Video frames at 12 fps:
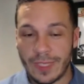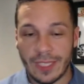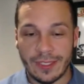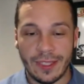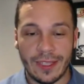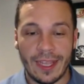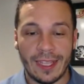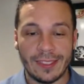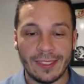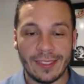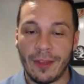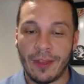That's it,
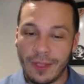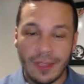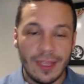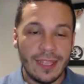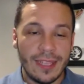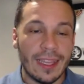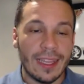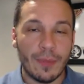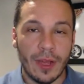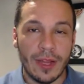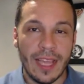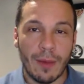hands down. Hit that
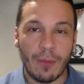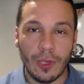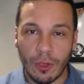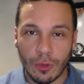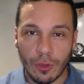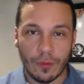like button down below.